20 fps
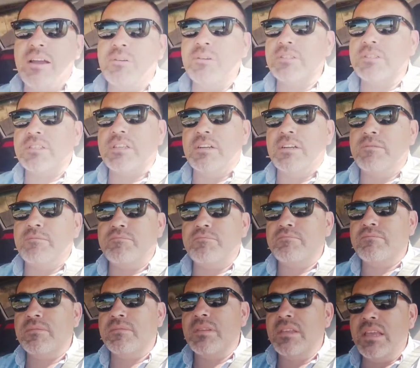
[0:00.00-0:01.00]
now is
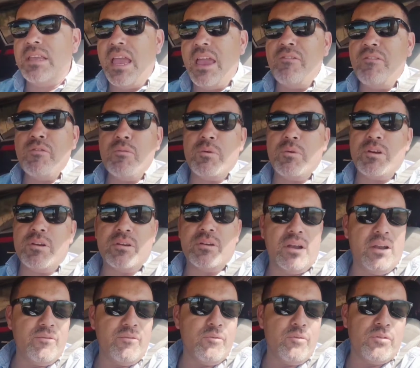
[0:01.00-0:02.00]

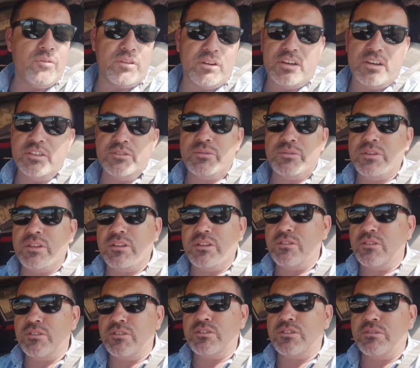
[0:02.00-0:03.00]
everywhere in the country
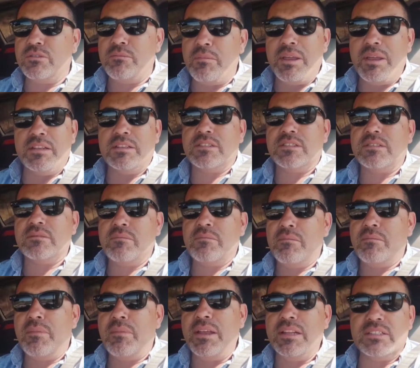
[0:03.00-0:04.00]
there's a maintenance
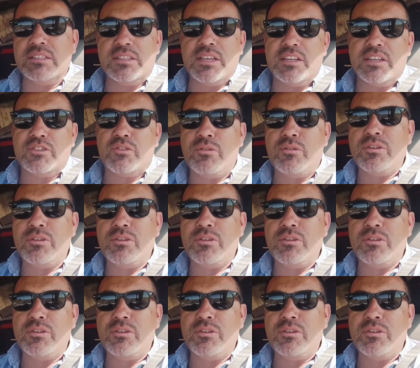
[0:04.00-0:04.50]
tech